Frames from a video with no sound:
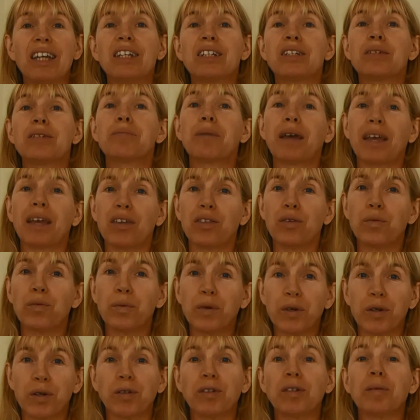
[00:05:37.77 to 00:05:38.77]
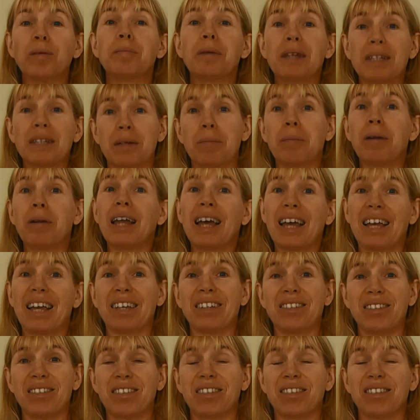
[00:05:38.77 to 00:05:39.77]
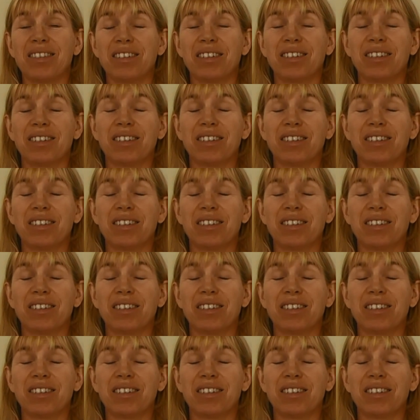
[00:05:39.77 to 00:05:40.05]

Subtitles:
to make the world a better place.